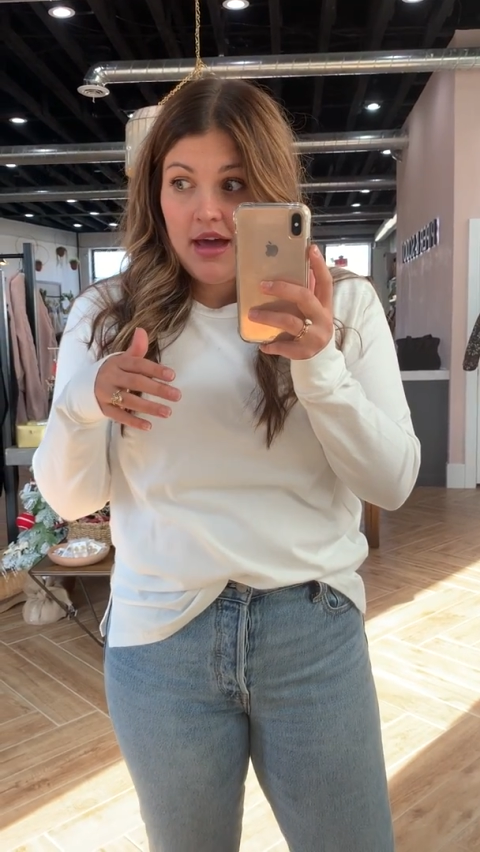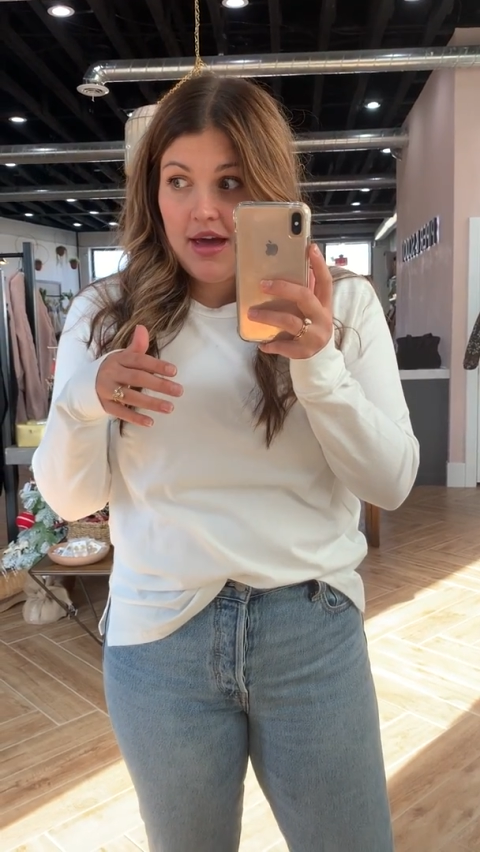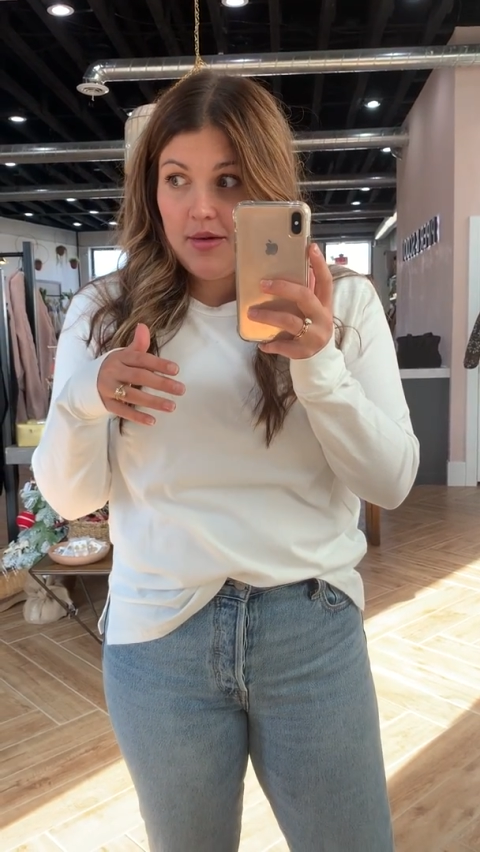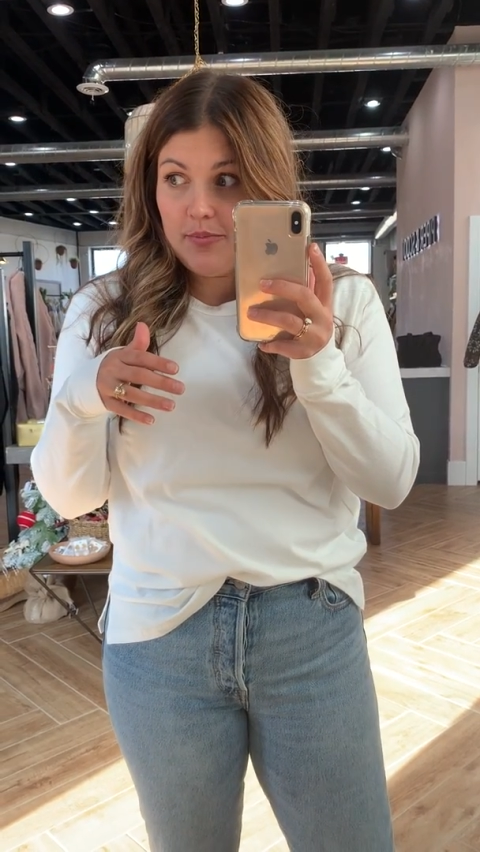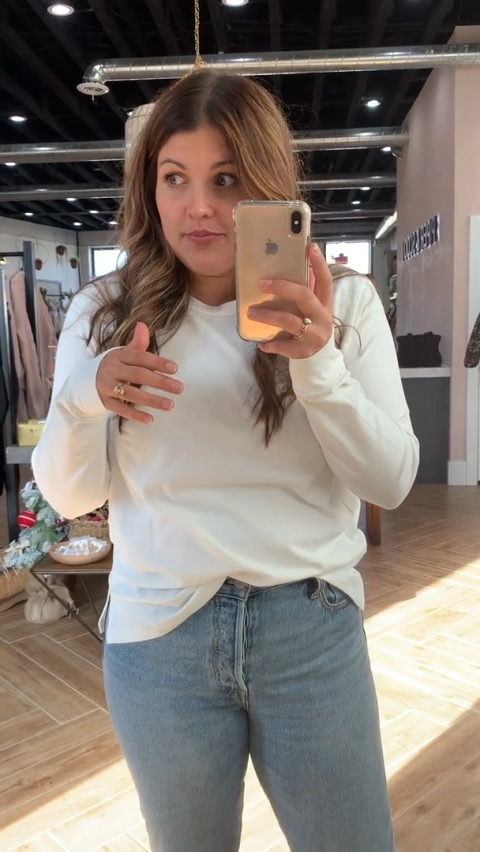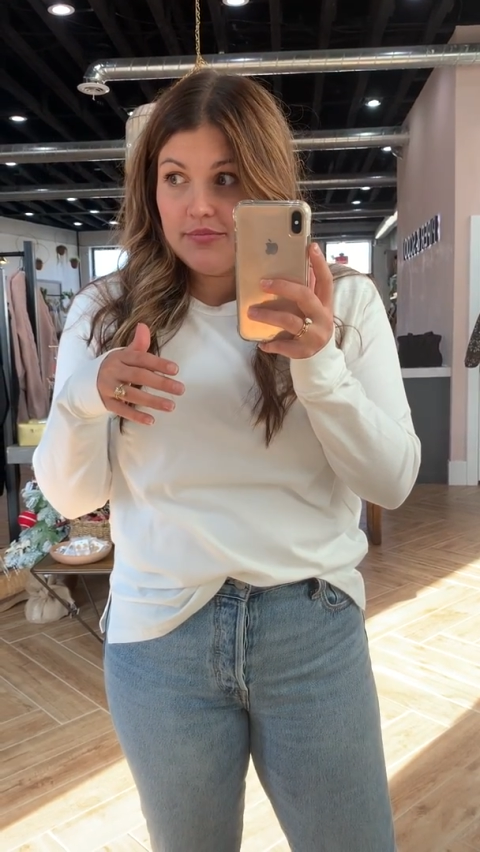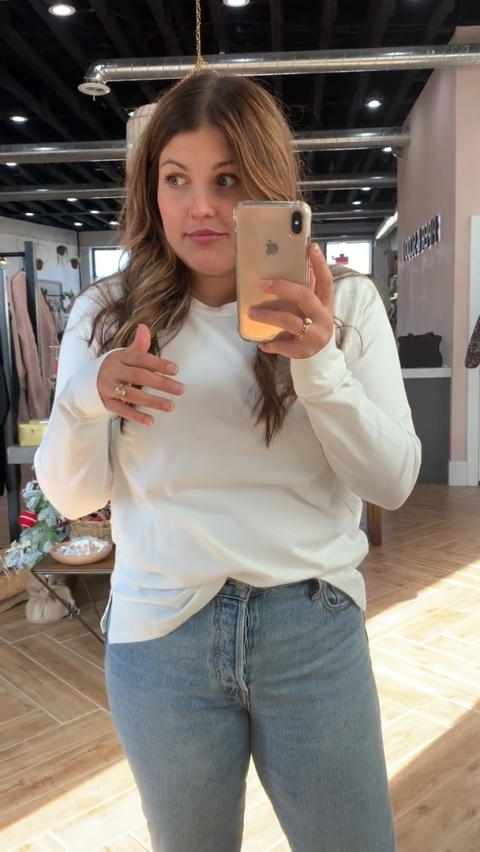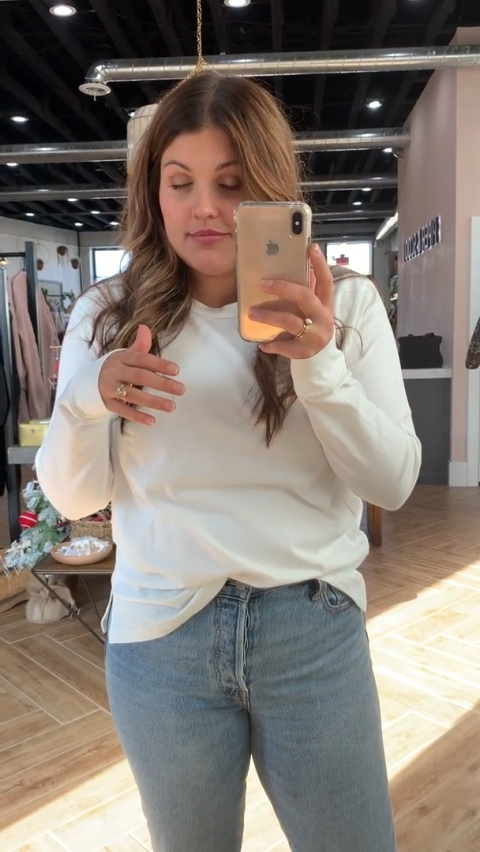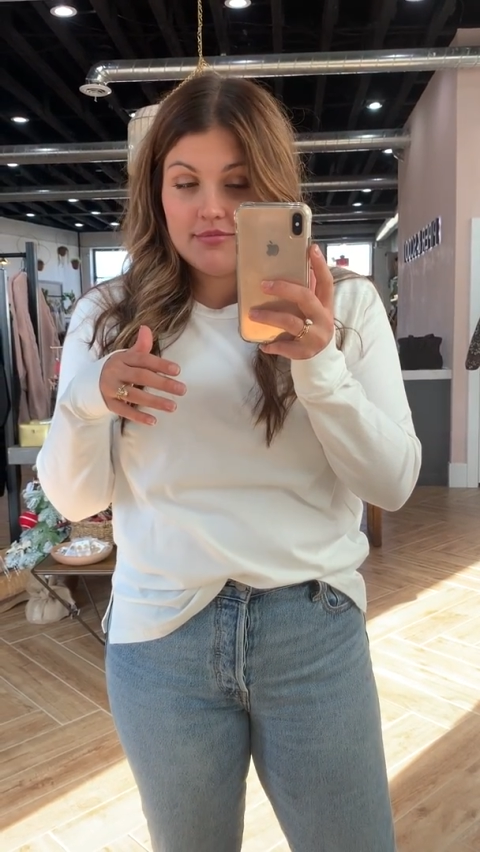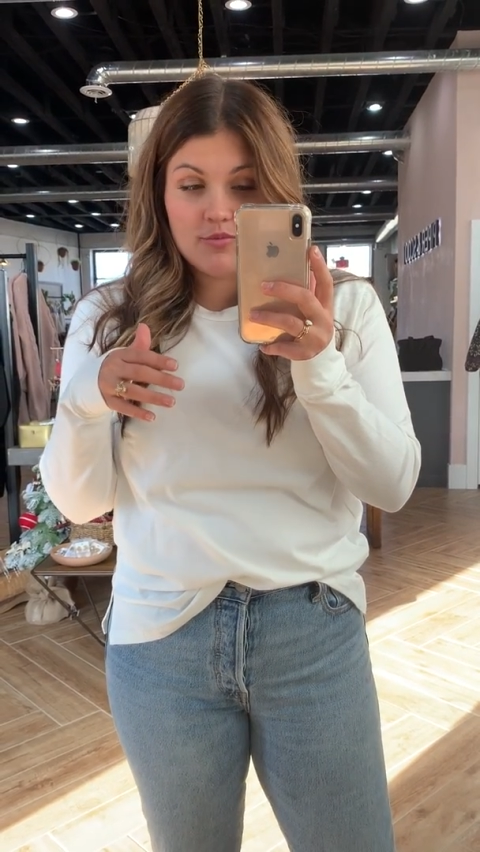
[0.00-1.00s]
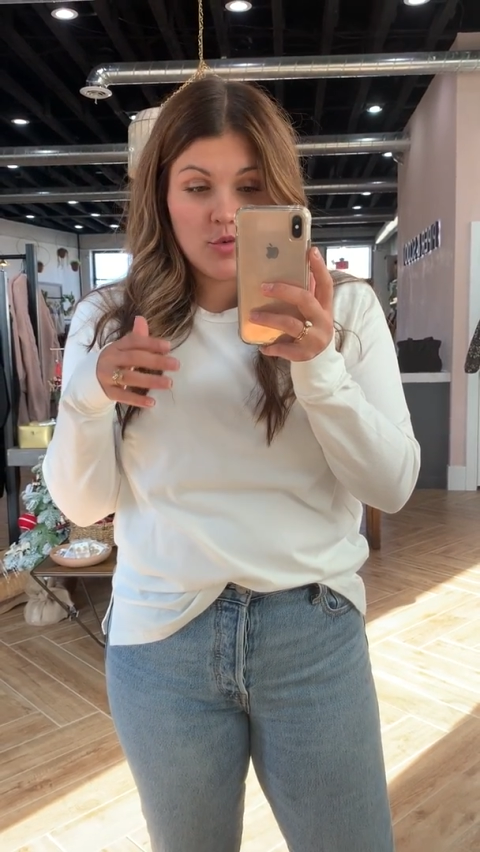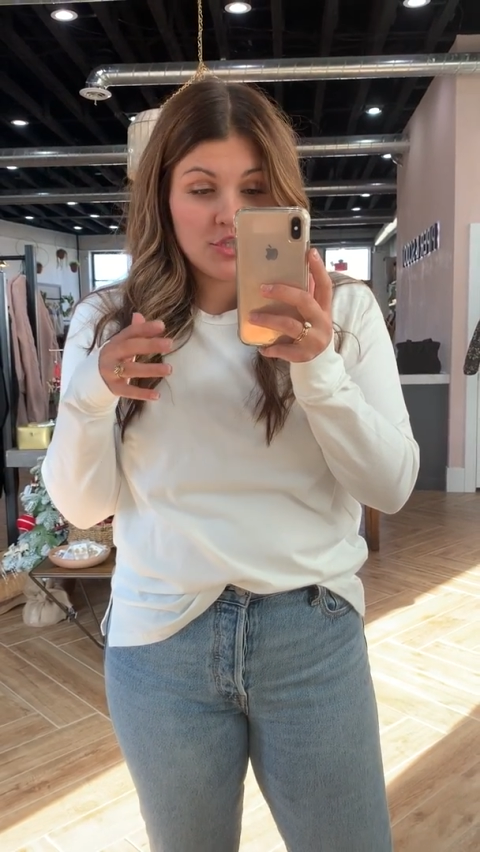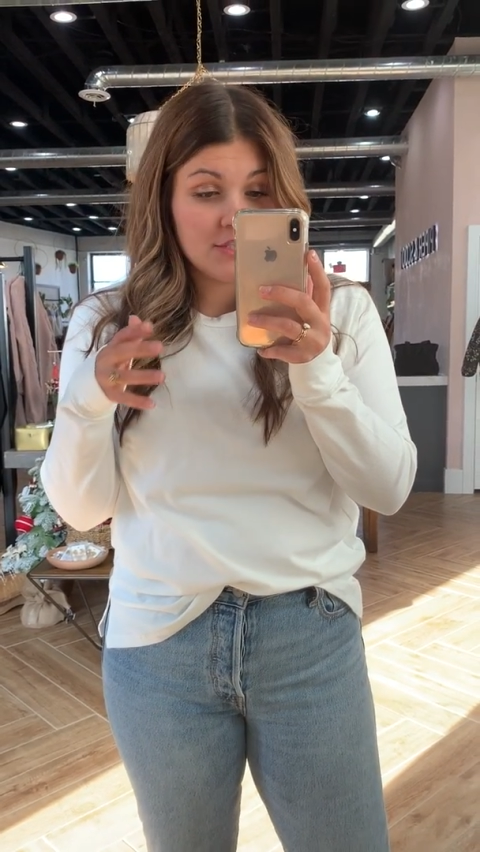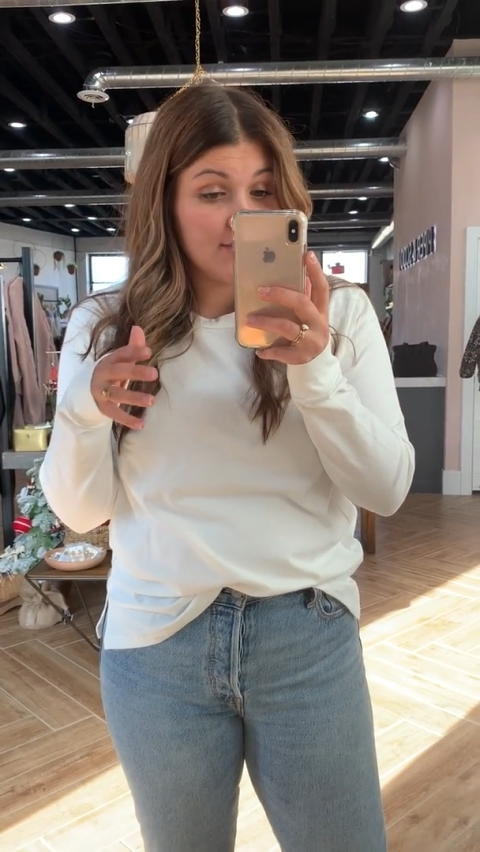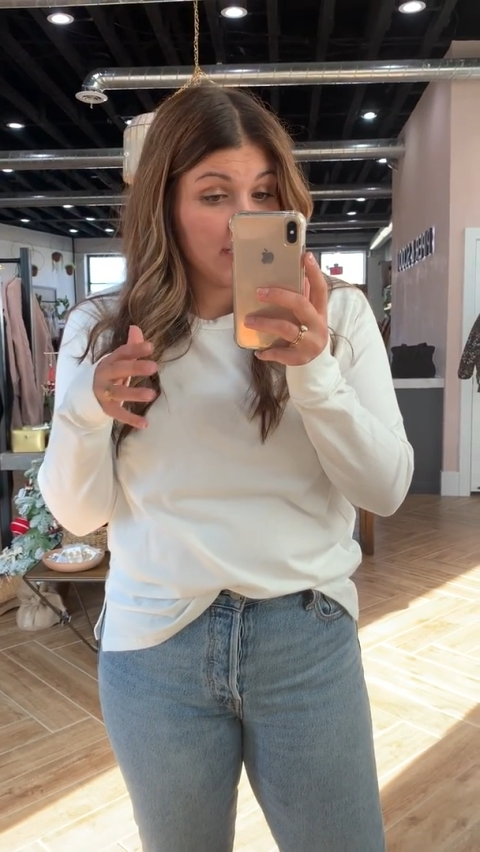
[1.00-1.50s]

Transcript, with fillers: um, which is